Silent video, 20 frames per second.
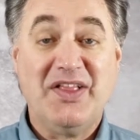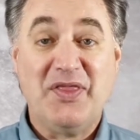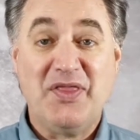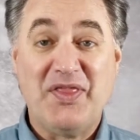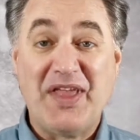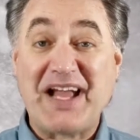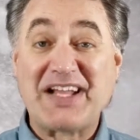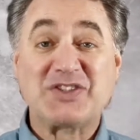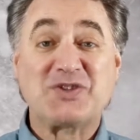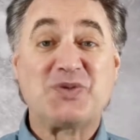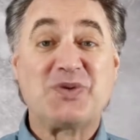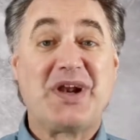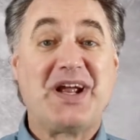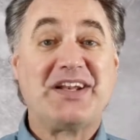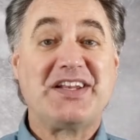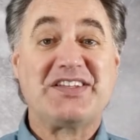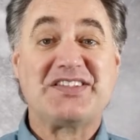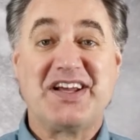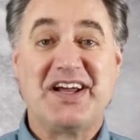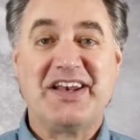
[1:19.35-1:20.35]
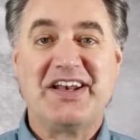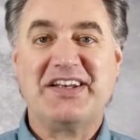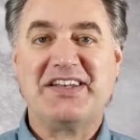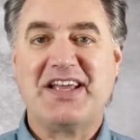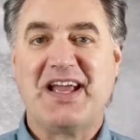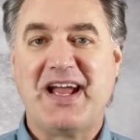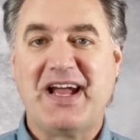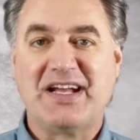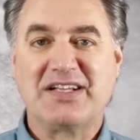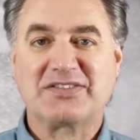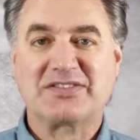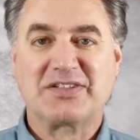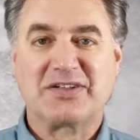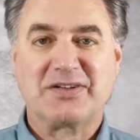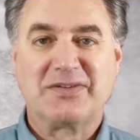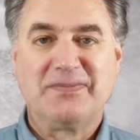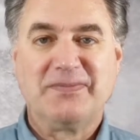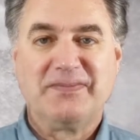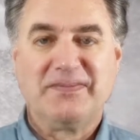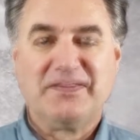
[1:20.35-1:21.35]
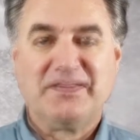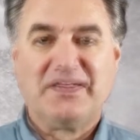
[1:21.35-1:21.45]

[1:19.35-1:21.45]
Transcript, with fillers: And that's when I decided to ask her.